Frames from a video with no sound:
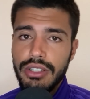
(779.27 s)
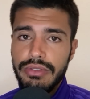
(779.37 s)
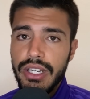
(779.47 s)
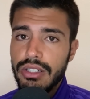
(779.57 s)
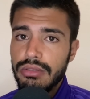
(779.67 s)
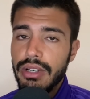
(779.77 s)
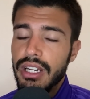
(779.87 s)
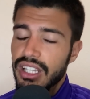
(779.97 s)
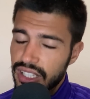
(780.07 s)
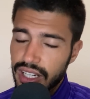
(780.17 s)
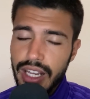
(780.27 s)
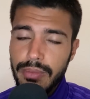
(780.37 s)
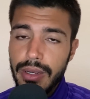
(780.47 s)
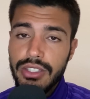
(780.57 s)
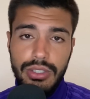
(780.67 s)
the video and hitting the like
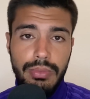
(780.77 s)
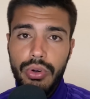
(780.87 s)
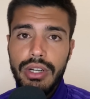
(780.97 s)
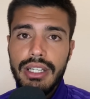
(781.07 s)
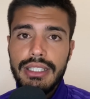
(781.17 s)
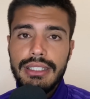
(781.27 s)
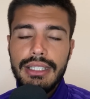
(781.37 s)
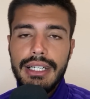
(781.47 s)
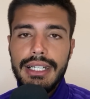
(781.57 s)
button and supporting us.